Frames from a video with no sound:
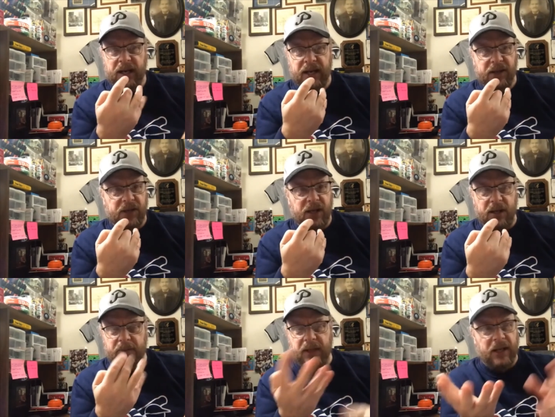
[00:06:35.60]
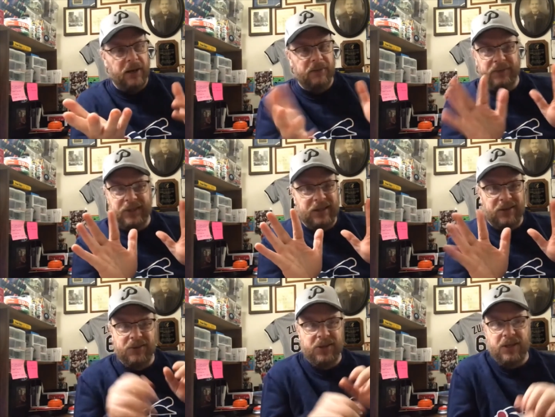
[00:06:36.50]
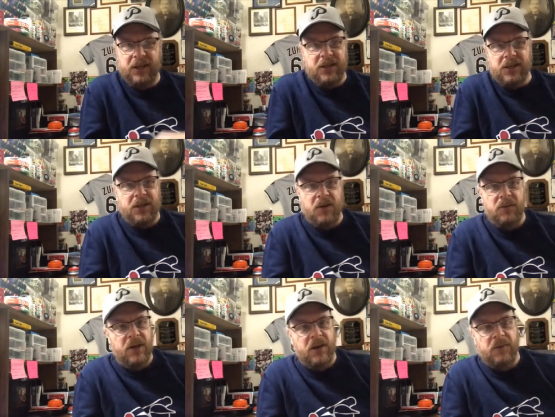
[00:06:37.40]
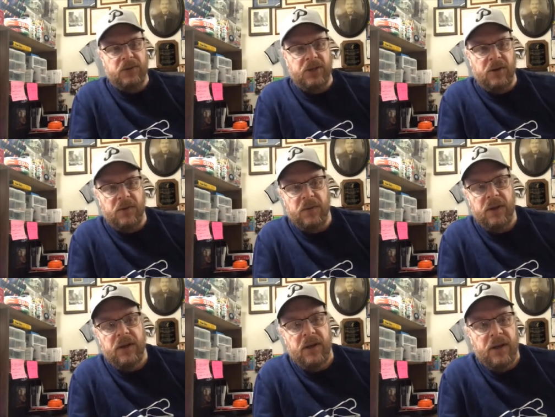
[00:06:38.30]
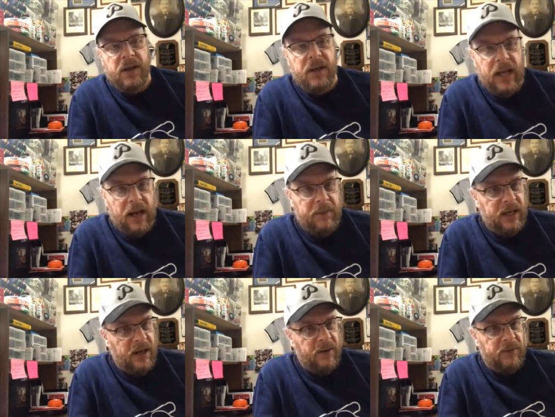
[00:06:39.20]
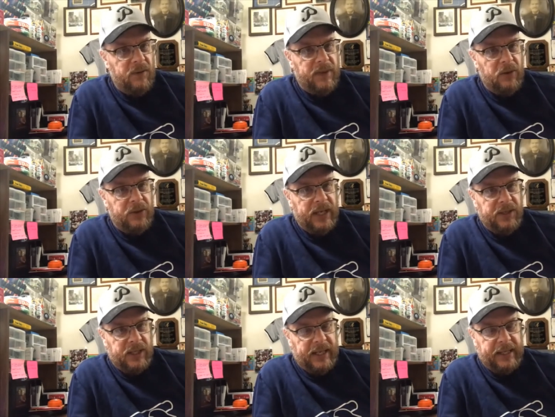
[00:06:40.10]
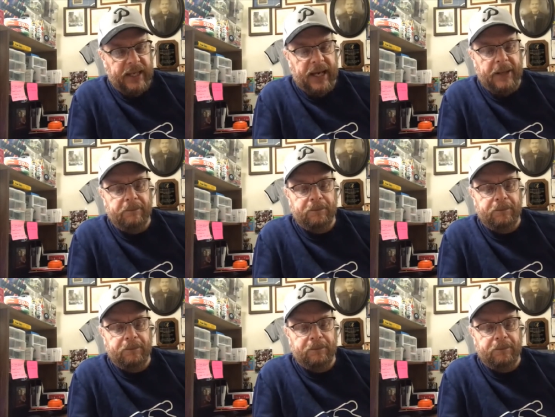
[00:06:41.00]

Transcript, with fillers: Is he going to, you know, you don't, you just don't know. So you got to be careful about things like that.